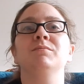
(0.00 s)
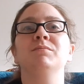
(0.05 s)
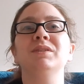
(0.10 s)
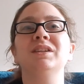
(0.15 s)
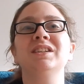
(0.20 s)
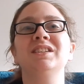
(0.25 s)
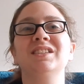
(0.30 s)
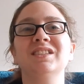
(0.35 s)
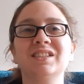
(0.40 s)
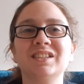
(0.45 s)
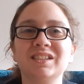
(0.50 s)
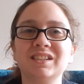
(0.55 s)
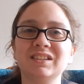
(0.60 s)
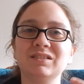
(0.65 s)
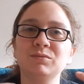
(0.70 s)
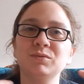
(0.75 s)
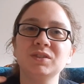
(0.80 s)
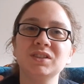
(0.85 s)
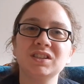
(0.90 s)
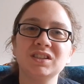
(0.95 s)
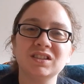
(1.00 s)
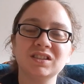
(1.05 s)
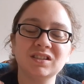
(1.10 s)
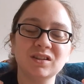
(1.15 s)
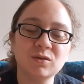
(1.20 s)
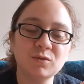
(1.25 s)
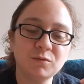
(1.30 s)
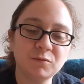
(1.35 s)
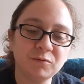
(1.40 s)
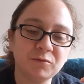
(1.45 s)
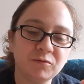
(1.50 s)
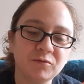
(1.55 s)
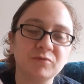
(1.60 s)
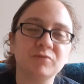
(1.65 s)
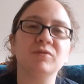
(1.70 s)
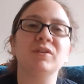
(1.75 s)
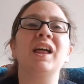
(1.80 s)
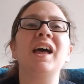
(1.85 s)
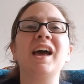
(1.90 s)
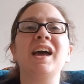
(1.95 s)
But it was so
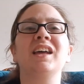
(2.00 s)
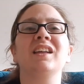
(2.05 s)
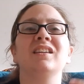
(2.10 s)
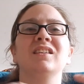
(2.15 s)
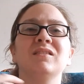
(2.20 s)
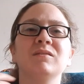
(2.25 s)
flat